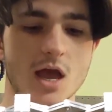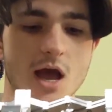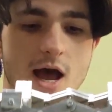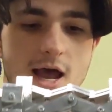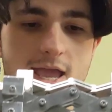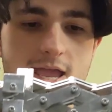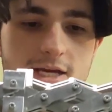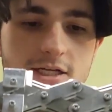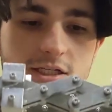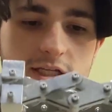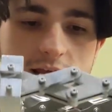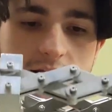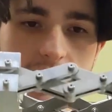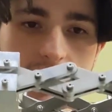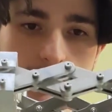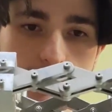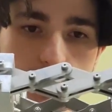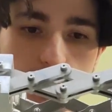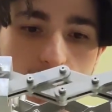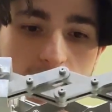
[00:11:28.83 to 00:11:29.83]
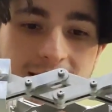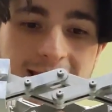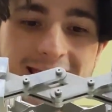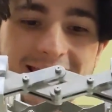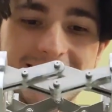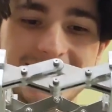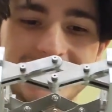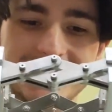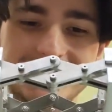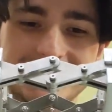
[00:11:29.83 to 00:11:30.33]
I actually ended up putting
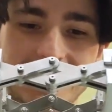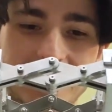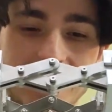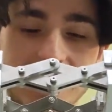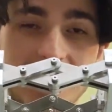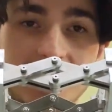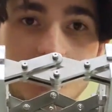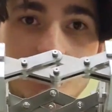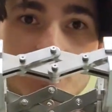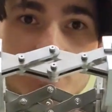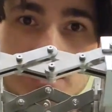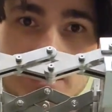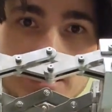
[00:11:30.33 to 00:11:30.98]
cammed